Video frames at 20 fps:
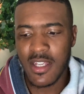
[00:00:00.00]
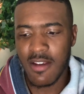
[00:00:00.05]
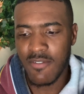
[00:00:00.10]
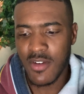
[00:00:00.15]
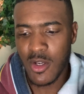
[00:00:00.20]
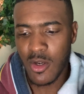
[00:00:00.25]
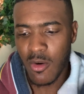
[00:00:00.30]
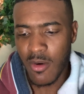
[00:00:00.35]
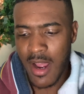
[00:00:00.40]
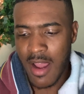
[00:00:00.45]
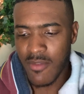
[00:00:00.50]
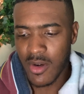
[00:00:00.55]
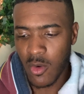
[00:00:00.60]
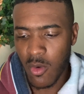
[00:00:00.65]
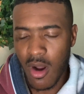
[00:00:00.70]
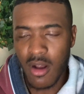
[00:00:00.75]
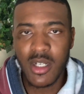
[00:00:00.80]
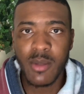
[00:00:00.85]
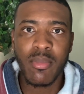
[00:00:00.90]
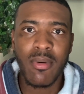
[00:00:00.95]
If you don't have a
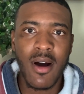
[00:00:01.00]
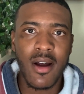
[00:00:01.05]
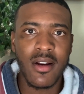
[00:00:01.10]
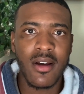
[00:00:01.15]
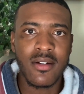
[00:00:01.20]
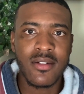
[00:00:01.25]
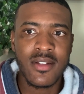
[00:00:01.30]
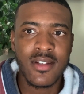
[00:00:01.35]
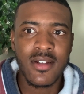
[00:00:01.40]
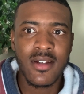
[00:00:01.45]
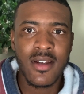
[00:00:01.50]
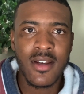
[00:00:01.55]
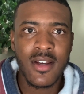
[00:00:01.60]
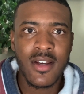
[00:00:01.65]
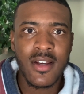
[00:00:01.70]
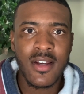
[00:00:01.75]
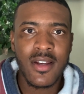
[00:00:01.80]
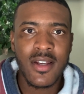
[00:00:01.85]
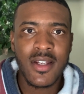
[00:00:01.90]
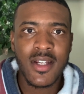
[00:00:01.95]
quality product,
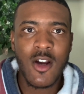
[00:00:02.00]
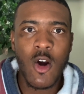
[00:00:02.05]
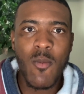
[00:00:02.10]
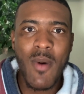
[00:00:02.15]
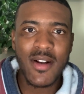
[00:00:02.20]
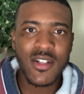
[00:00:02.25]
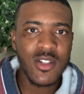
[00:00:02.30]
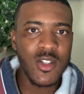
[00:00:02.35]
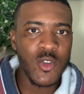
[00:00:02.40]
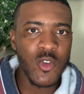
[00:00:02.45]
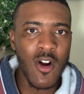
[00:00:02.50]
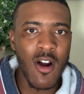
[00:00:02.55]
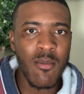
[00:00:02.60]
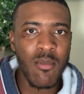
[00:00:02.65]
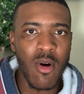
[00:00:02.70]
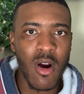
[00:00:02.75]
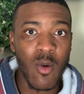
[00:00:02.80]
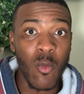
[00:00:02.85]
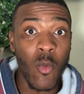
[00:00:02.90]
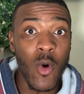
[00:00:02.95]
go back to the drawing
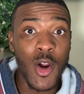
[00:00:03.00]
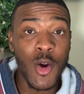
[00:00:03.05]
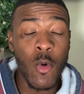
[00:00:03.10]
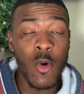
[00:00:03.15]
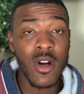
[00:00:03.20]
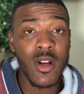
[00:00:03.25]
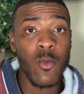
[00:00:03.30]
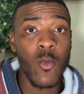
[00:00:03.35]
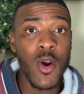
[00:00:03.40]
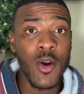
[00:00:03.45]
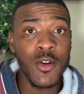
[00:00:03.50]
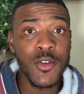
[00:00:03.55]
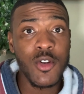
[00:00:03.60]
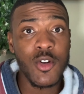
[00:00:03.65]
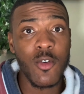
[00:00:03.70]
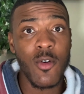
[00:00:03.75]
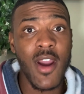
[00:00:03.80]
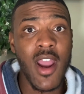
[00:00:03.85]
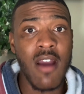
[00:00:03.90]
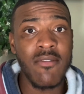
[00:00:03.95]
board, work on it, work on your
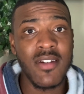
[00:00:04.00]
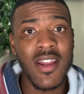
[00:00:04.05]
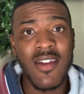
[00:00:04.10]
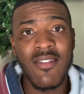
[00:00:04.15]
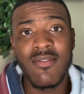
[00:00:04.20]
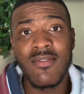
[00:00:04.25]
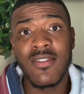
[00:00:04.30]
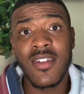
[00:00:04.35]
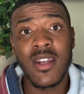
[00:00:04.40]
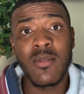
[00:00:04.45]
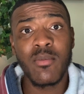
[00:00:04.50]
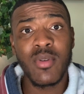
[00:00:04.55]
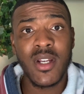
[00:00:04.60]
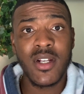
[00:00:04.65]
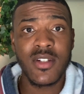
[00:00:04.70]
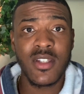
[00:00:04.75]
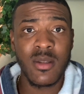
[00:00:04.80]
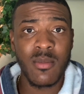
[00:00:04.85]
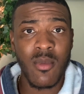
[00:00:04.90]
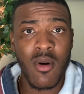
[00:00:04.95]
craft, and then bring
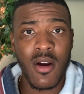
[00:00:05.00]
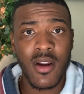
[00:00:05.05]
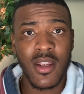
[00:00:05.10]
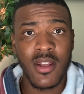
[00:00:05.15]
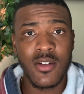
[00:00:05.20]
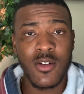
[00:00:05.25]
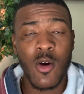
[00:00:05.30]
it to the market.